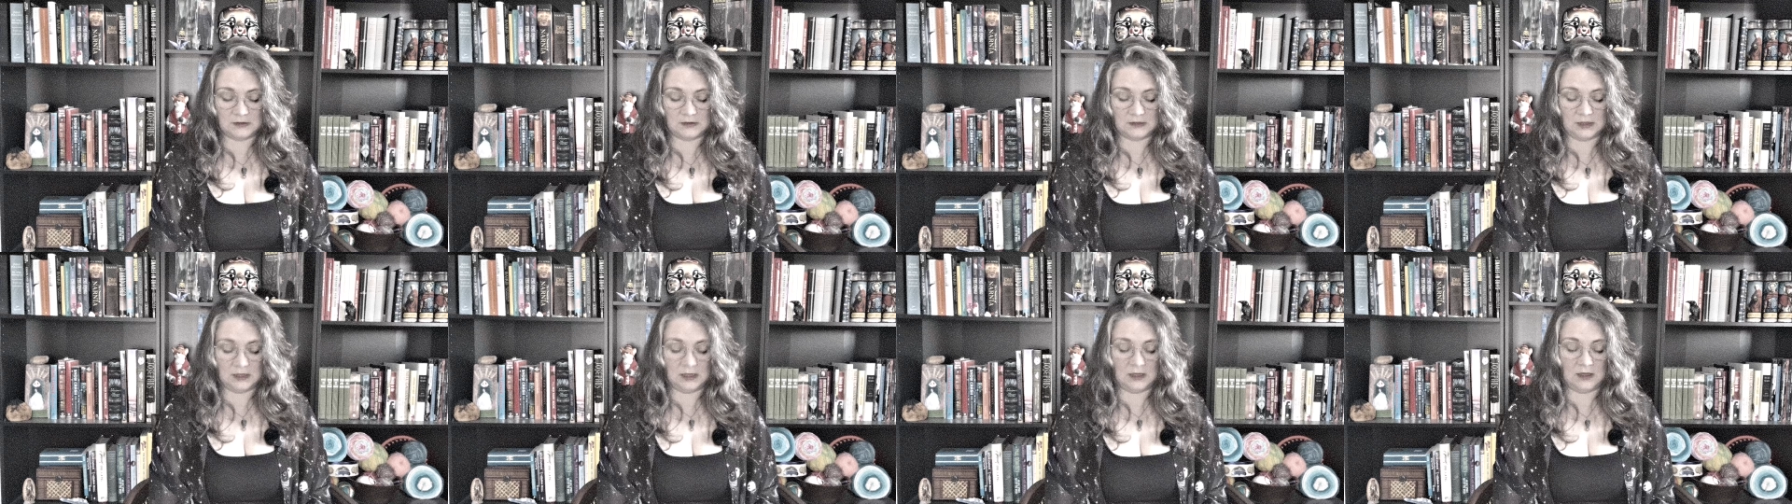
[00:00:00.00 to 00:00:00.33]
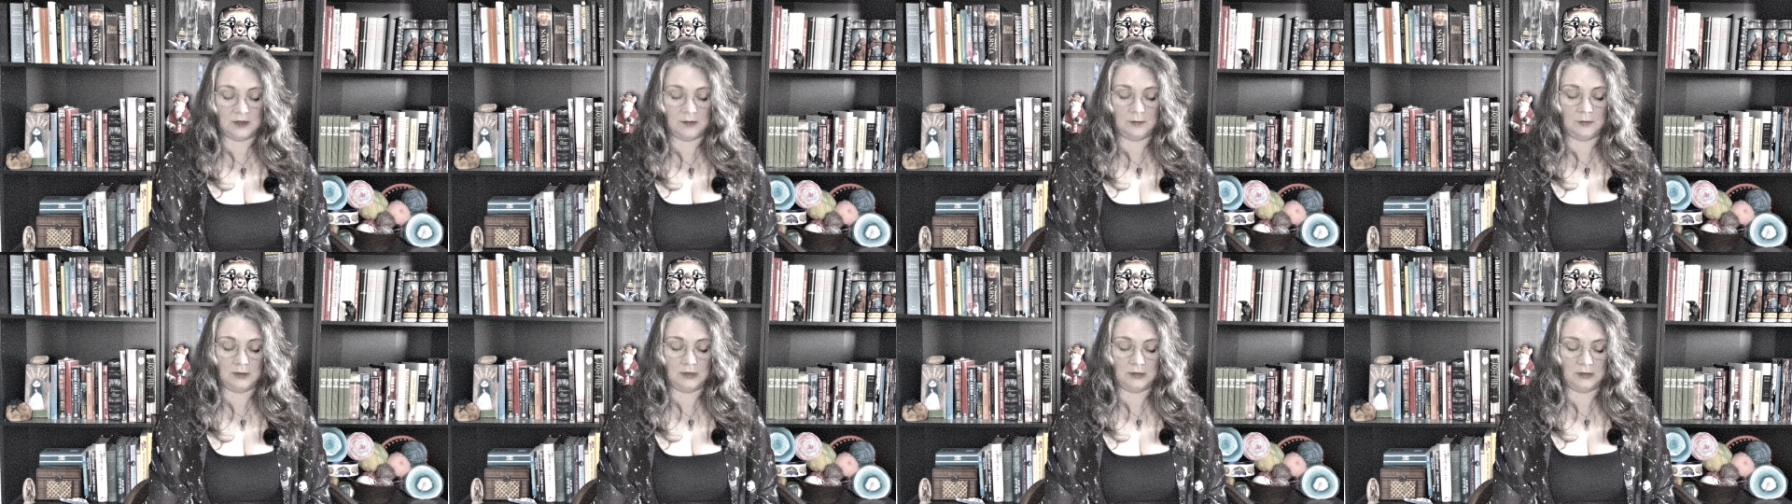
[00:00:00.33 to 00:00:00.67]
to
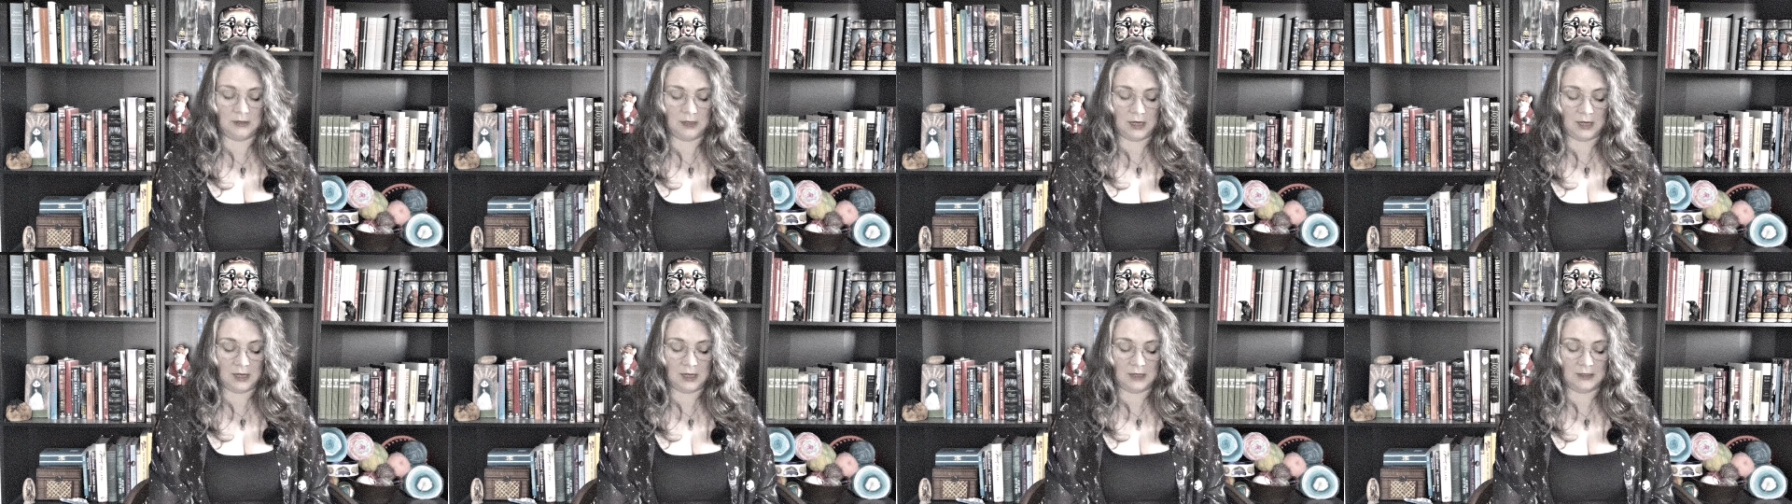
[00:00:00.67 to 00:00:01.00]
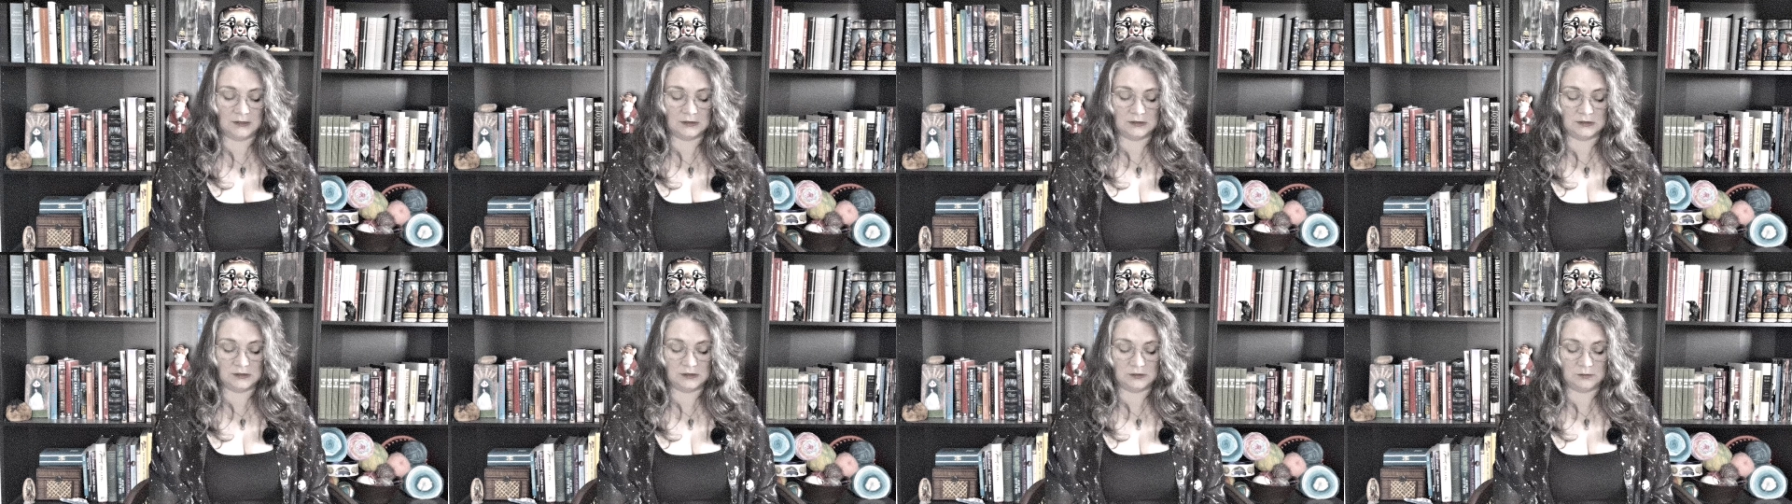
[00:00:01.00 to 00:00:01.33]
him and
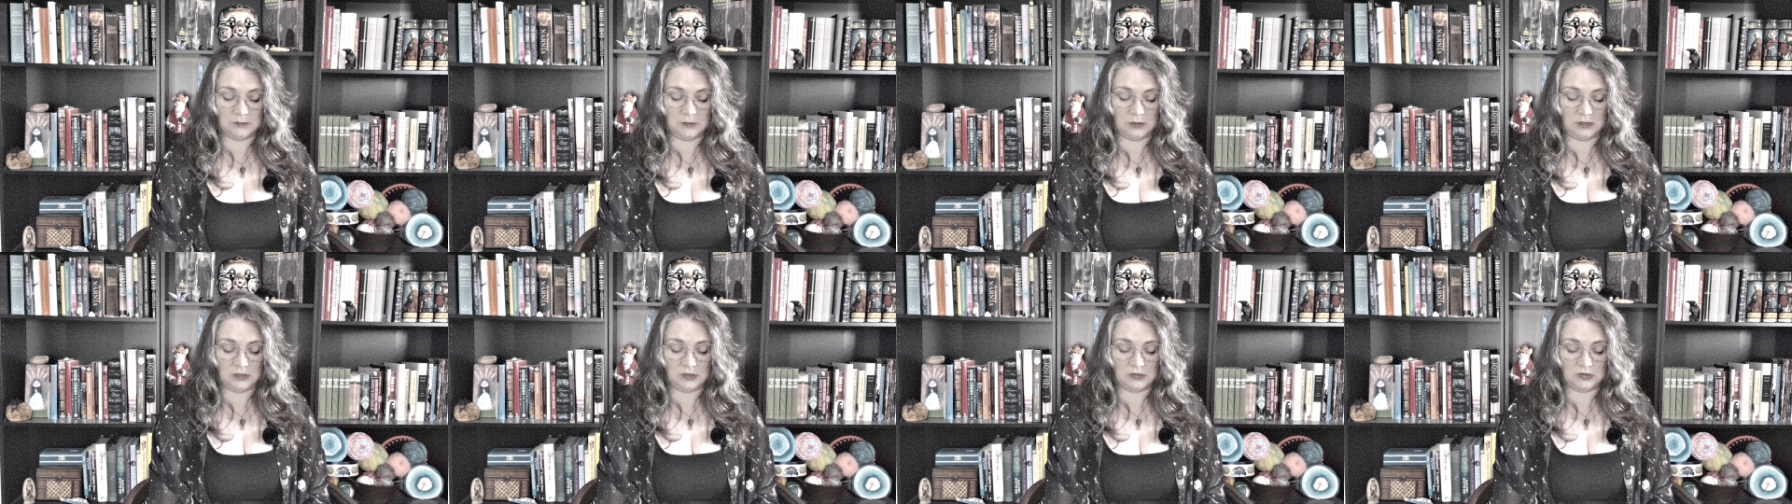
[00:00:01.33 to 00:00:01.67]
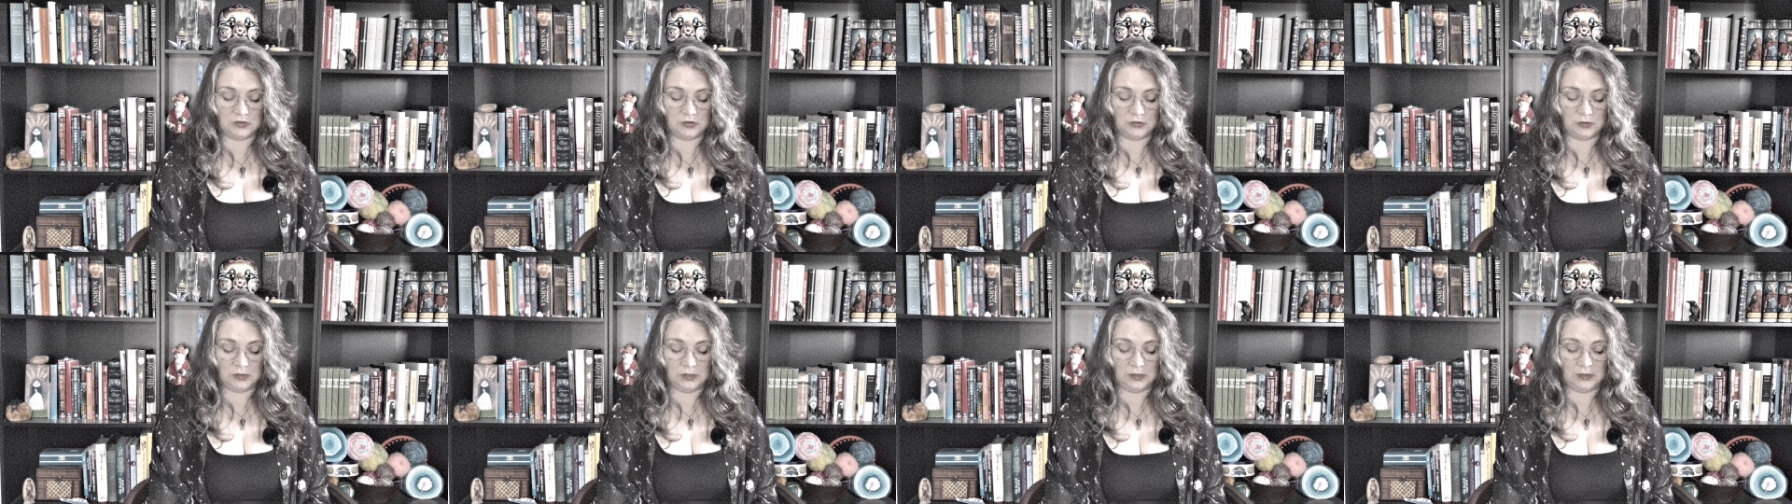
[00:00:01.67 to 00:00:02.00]
guides his
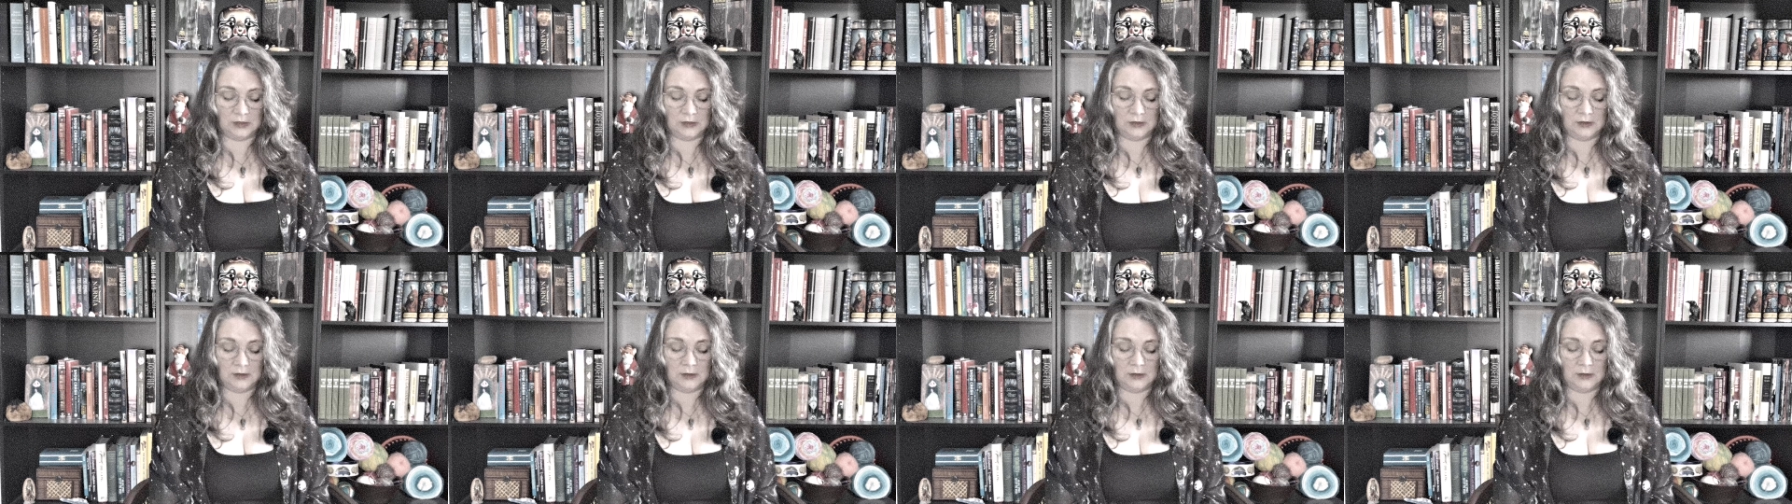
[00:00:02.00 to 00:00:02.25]
ministry.